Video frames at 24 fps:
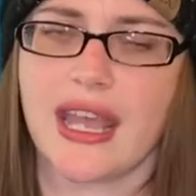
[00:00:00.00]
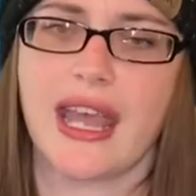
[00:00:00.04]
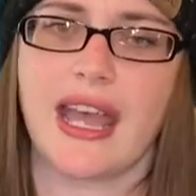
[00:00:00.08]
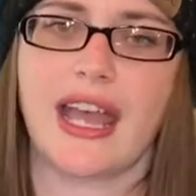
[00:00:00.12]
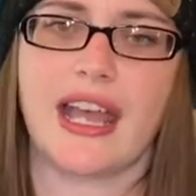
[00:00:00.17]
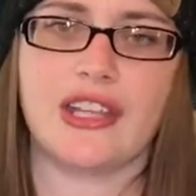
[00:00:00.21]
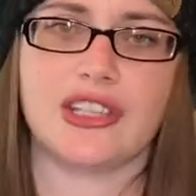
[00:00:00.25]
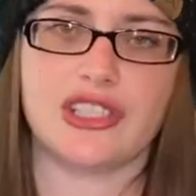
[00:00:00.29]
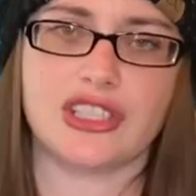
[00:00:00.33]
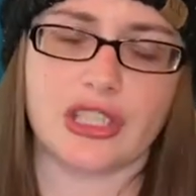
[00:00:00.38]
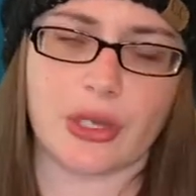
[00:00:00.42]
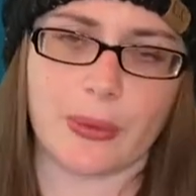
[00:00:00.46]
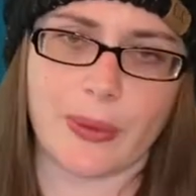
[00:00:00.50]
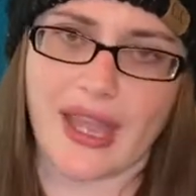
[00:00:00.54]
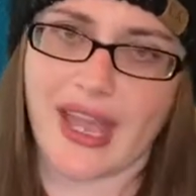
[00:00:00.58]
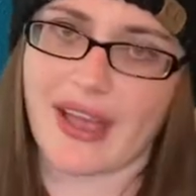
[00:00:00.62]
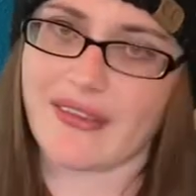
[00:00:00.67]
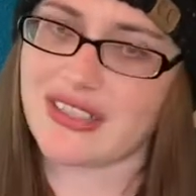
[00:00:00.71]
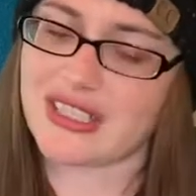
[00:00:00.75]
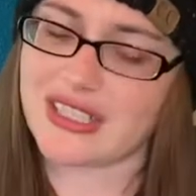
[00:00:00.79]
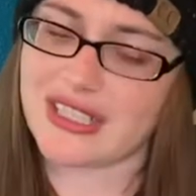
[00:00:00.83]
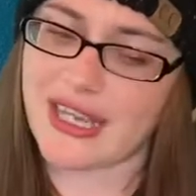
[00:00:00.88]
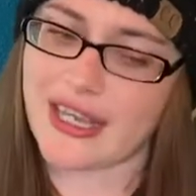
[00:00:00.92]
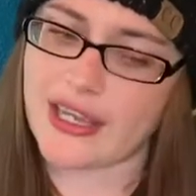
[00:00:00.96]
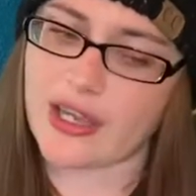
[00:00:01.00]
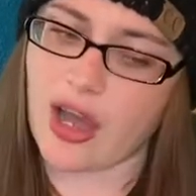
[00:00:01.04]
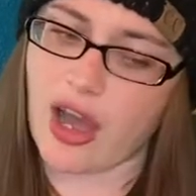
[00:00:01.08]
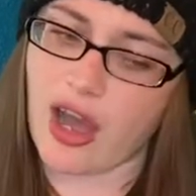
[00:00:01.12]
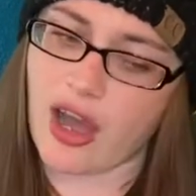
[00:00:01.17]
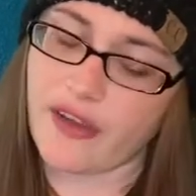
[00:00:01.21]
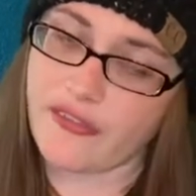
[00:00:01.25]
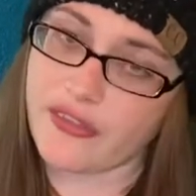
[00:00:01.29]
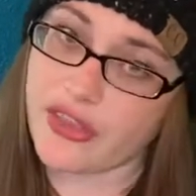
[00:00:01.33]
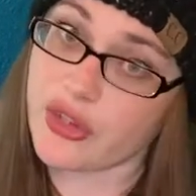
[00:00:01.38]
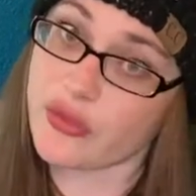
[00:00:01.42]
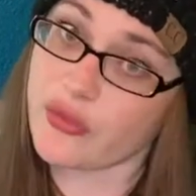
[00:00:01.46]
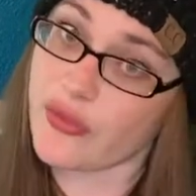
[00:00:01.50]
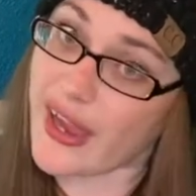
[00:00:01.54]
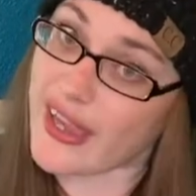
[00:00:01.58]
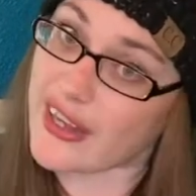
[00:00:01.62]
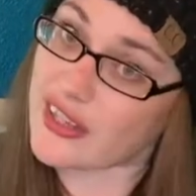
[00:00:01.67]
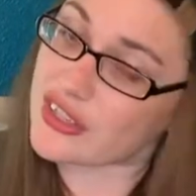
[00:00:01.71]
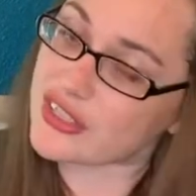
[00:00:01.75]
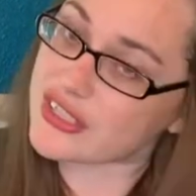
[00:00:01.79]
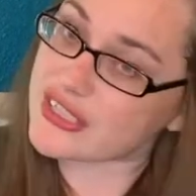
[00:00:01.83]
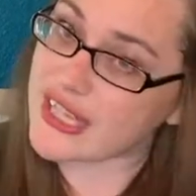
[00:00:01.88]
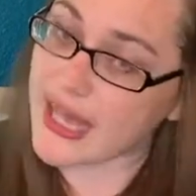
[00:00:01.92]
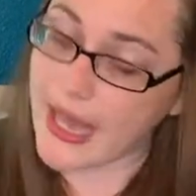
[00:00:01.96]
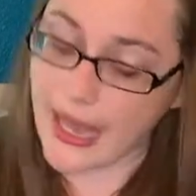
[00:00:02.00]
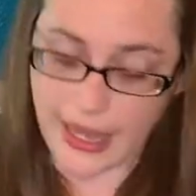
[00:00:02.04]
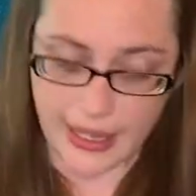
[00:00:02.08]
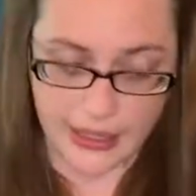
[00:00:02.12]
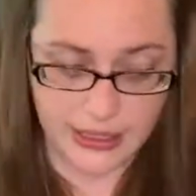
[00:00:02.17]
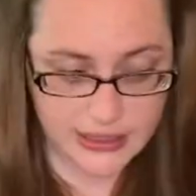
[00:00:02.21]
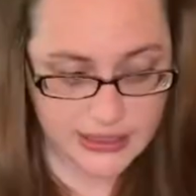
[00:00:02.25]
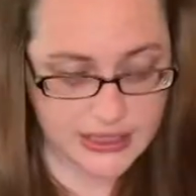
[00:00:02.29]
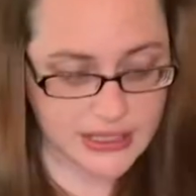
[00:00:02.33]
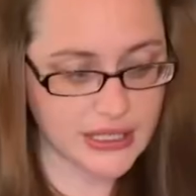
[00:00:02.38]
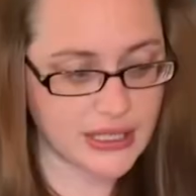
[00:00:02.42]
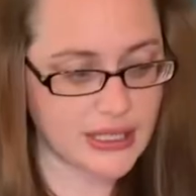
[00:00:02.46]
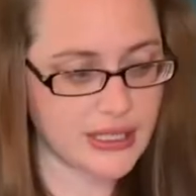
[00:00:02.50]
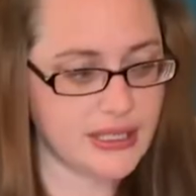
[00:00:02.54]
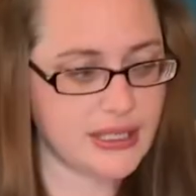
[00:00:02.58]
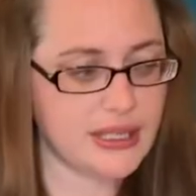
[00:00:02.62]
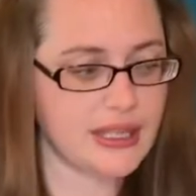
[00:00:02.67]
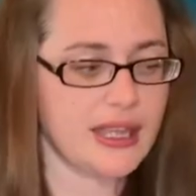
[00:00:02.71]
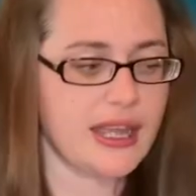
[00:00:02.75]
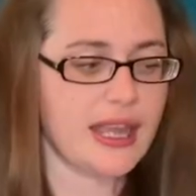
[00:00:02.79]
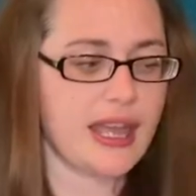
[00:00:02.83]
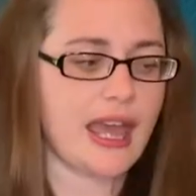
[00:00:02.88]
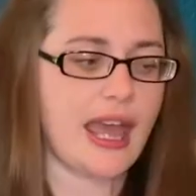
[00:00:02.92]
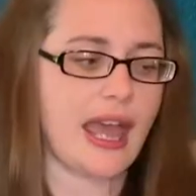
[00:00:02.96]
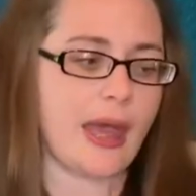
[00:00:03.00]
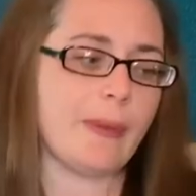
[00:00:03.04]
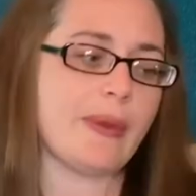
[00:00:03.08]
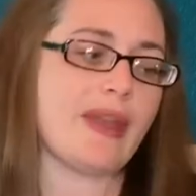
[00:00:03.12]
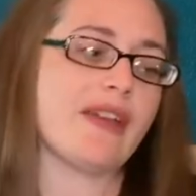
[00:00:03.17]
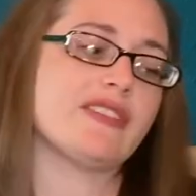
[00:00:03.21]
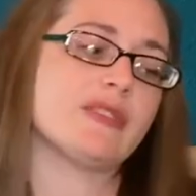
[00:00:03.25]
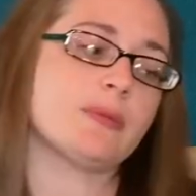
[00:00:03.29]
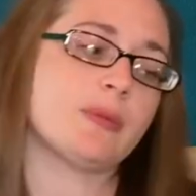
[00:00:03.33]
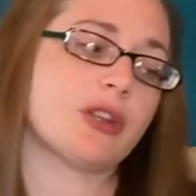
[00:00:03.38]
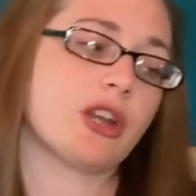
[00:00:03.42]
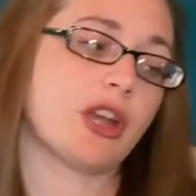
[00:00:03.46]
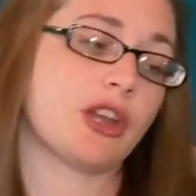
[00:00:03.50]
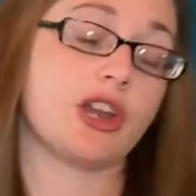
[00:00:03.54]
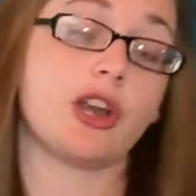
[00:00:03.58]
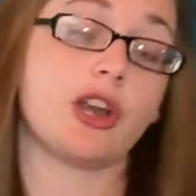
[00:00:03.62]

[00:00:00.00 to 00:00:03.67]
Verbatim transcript: And so we have to take off the writer's hat and we have to put on our